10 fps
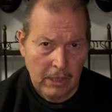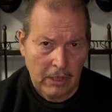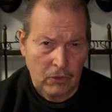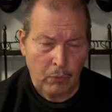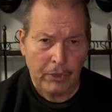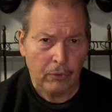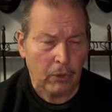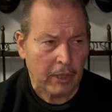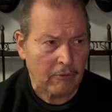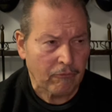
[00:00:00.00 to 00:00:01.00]
is when you're
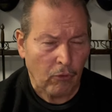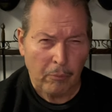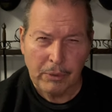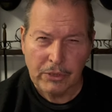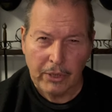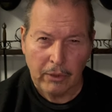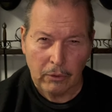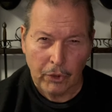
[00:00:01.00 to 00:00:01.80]
looking for a particular